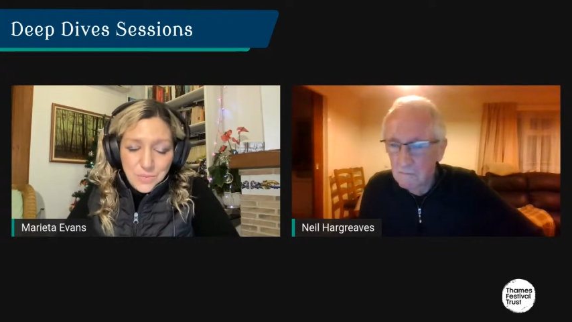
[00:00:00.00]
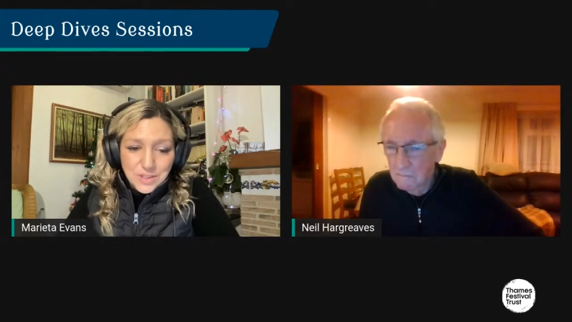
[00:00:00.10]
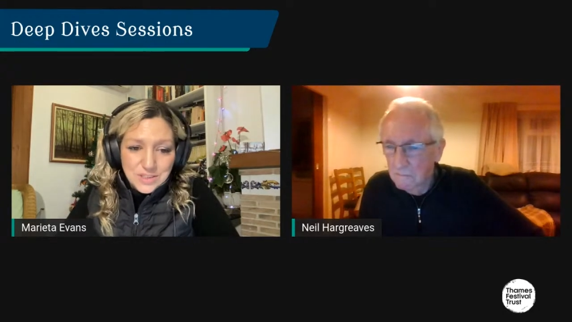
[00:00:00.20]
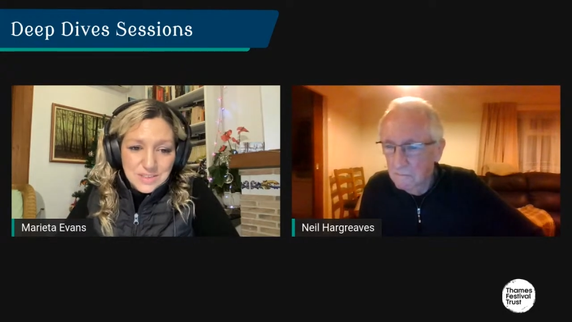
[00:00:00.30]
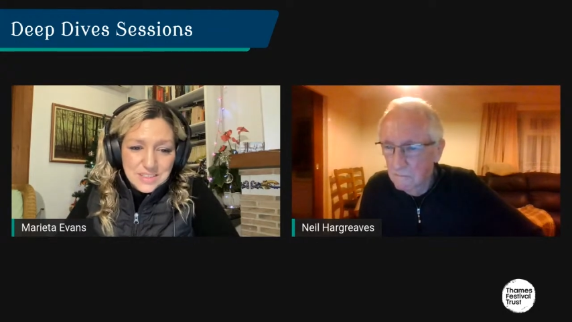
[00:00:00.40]

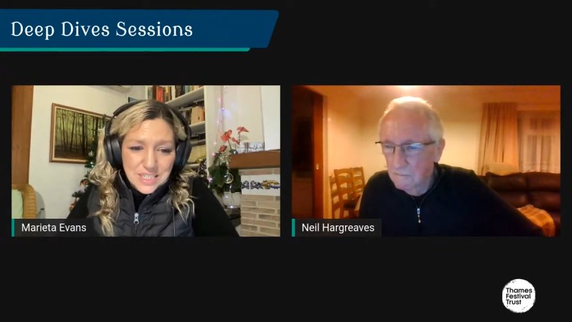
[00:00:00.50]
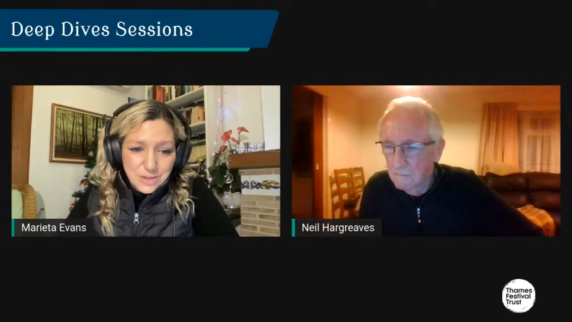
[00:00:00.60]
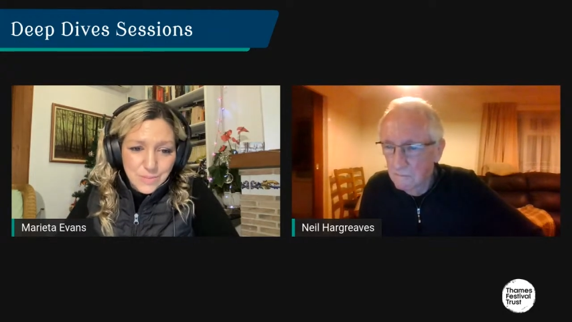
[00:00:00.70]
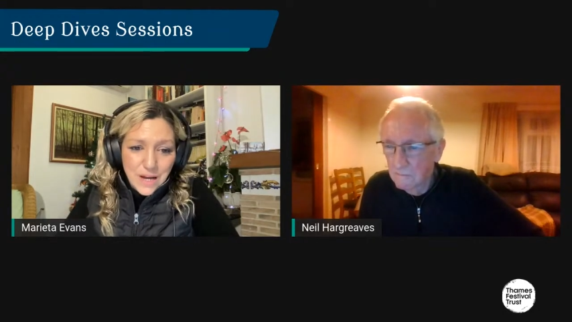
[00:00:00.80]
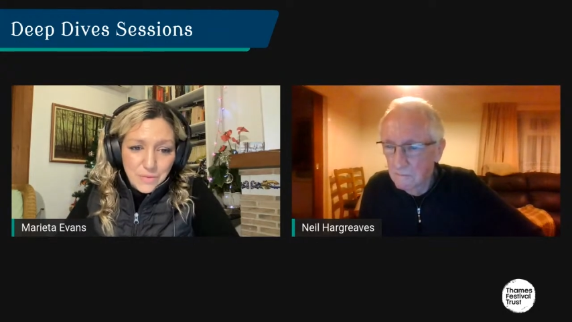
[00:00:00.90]
Speaker 1: wanted to say to
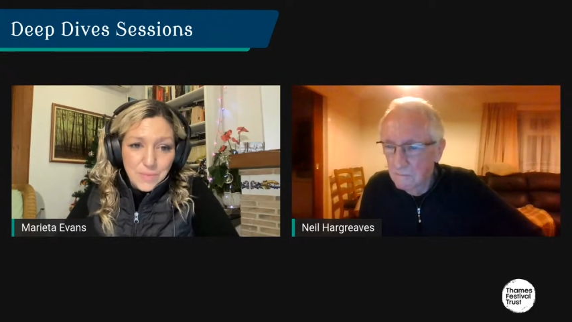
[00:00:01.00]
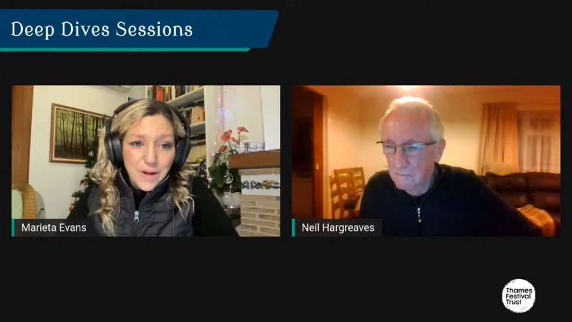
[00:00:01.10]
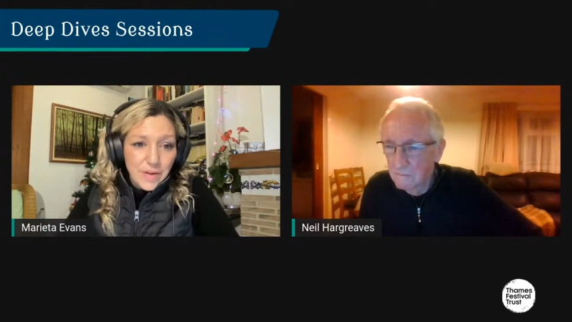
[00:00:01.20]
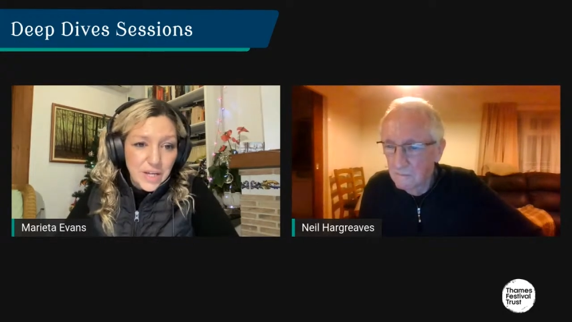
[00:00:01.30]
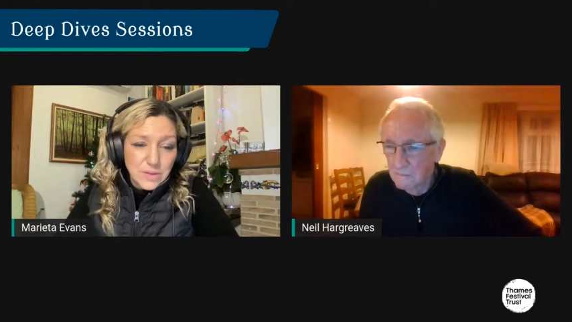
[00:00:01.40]
Barry,
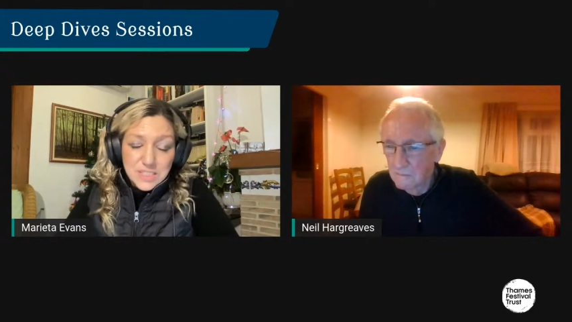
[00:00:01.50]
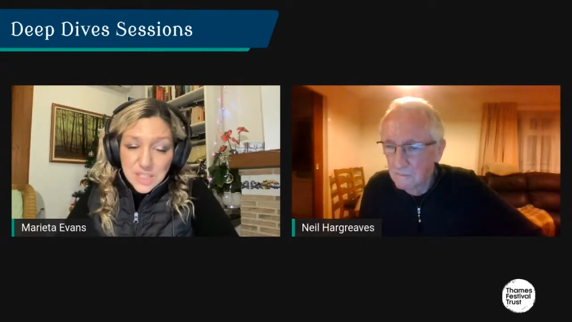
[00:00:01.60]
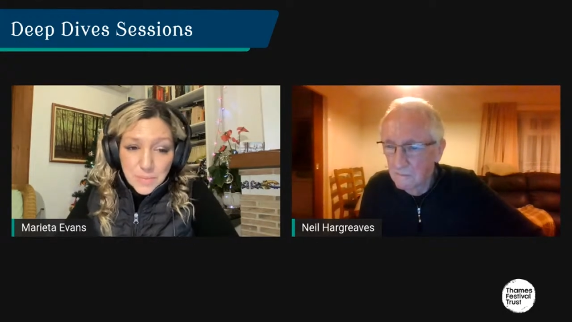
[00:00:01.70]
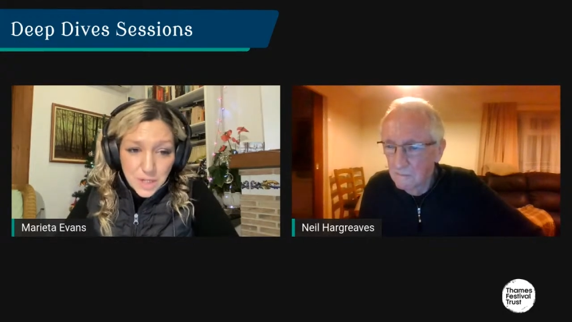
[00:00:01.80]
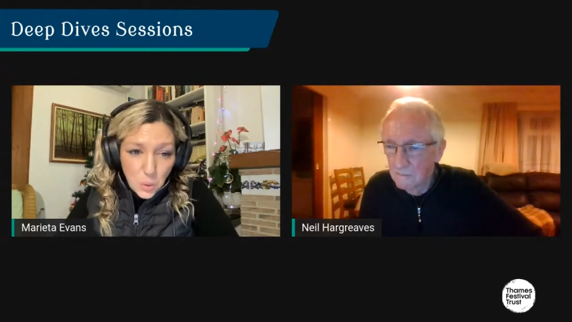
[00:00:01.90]
Barry, I got
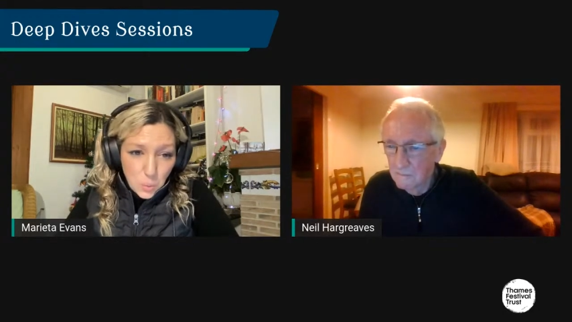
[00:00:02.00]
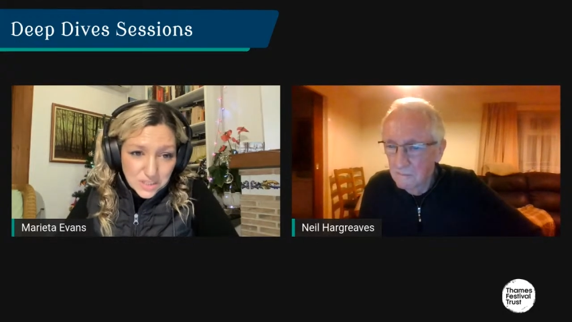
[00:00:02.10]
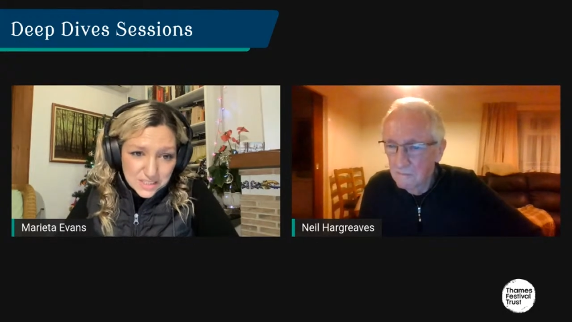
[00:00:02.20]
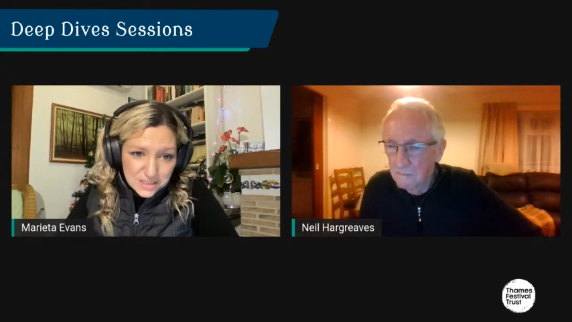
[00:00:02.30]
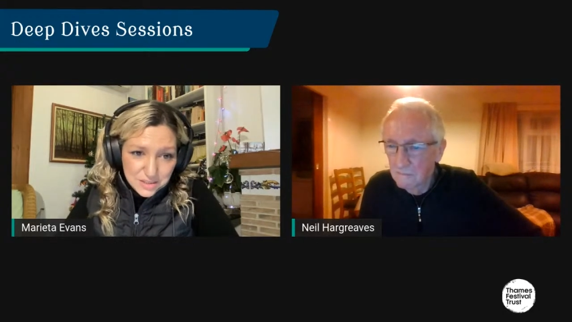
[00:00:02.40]
so many
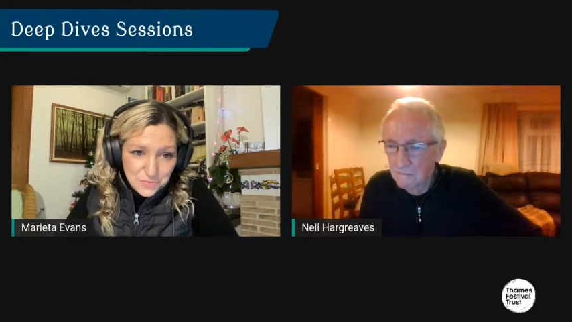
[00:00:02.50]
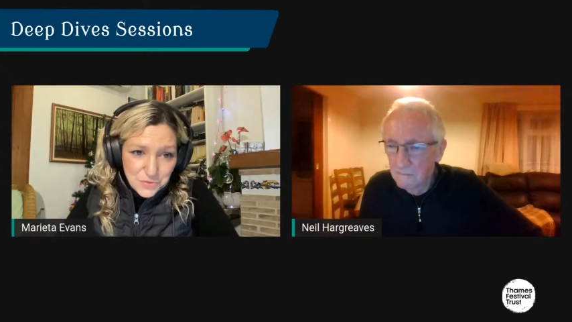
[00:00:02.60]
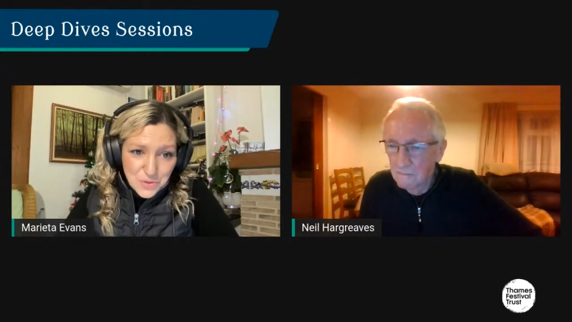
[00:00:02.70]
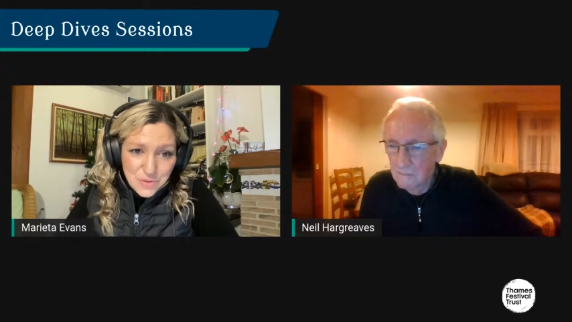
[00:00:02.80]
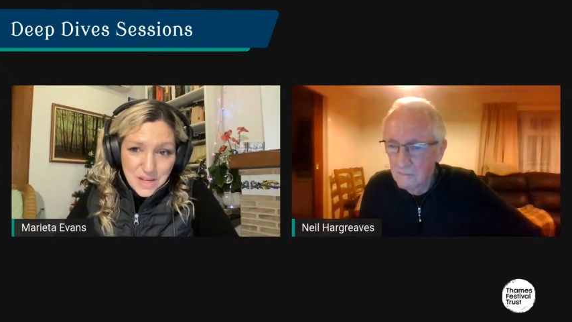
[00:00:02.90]
questions for
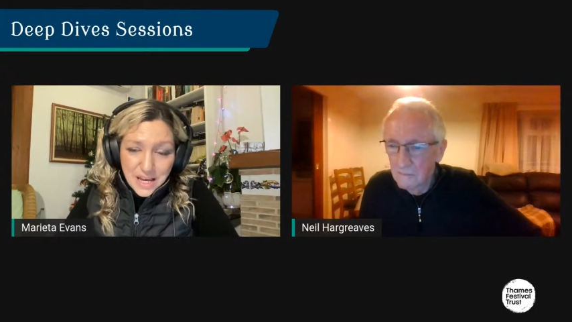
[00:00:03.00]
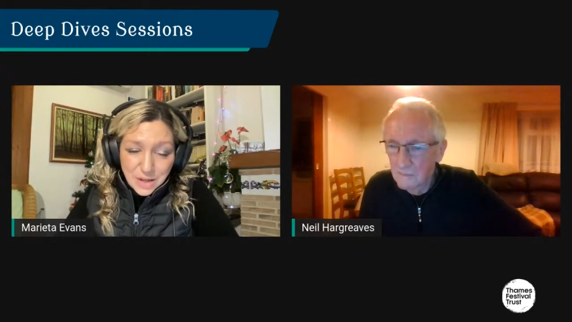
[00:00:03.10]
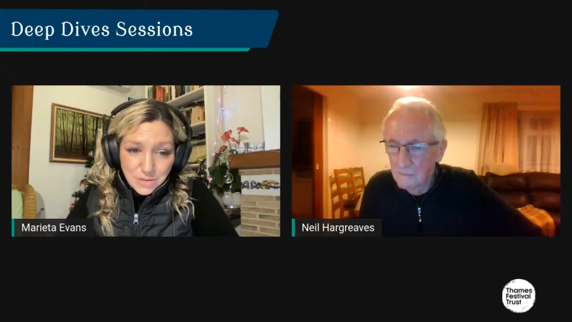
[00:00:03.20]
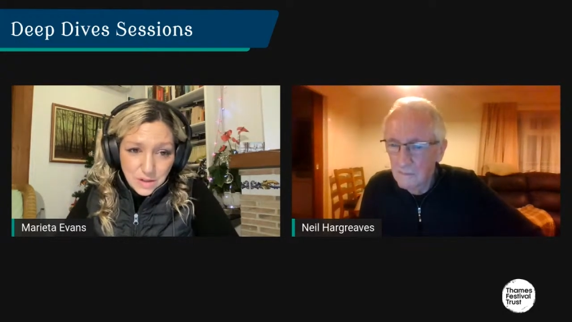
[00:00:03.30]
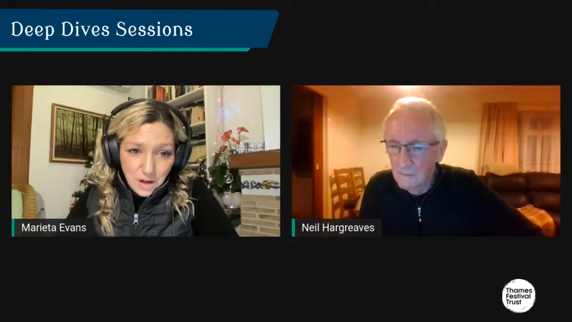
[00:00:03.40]
you that I
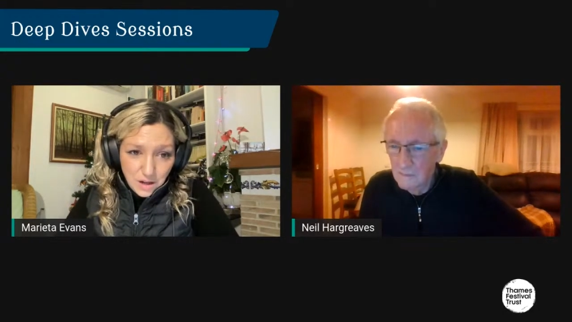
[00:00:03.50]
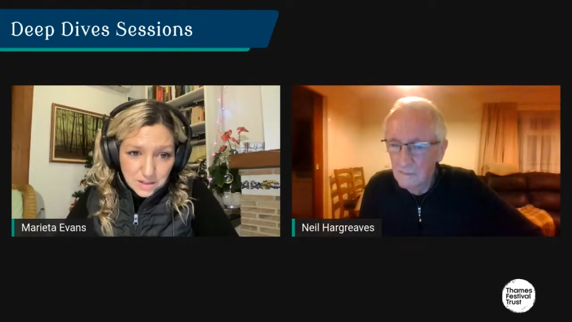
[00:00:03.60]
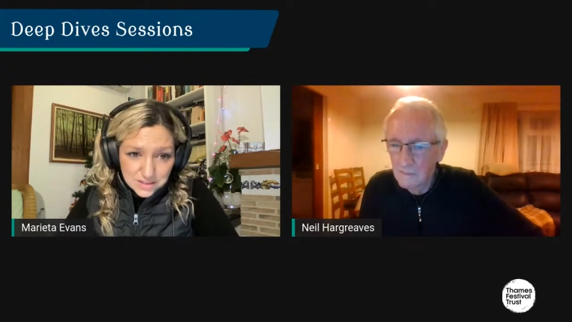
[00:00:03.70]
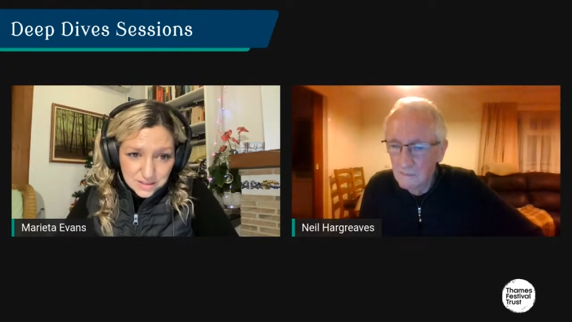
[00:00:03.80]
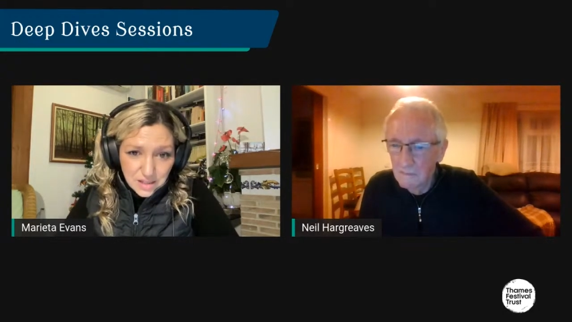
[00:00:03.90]
couldn't
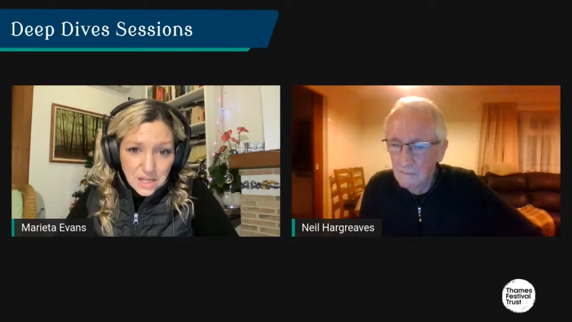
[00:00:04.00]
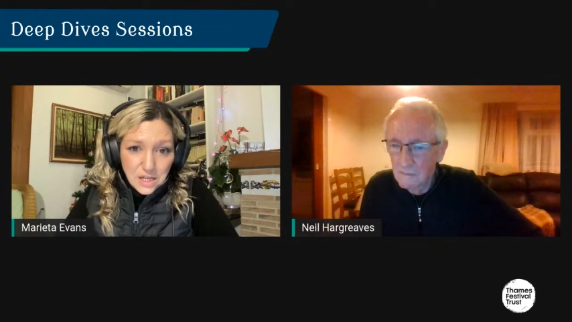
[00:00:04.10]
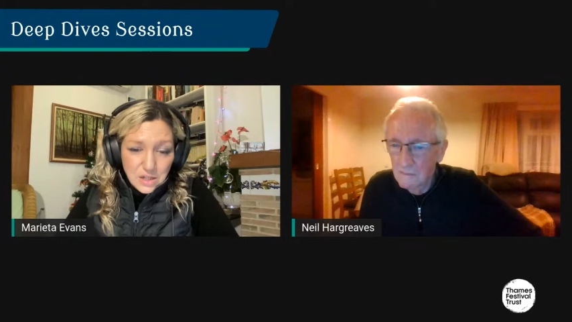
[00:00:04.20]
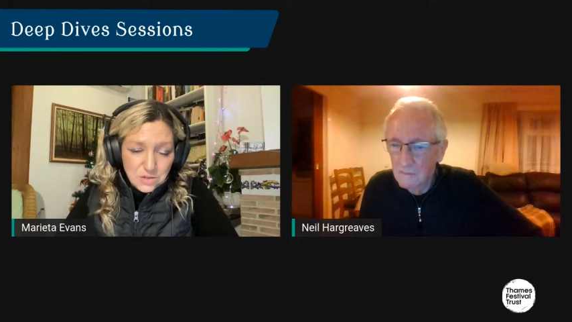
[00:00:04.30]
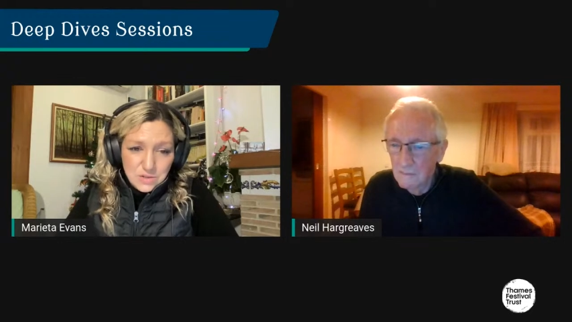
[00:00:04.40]
ask
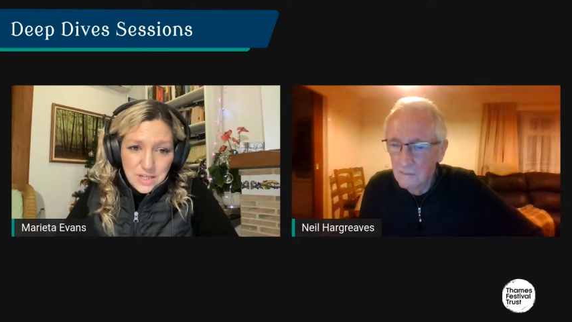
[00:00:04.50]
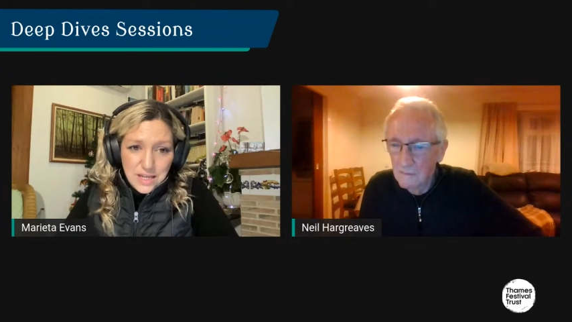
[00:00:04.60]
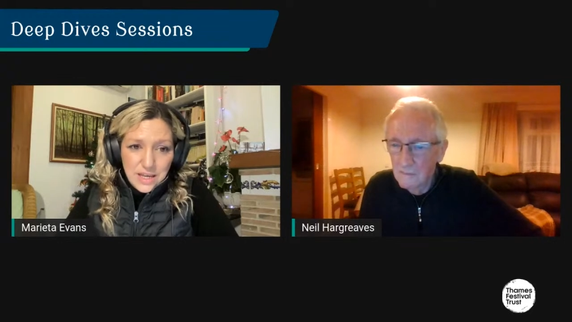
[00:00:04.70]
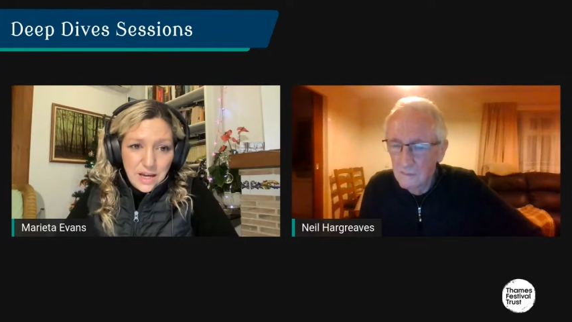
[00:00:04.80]
today.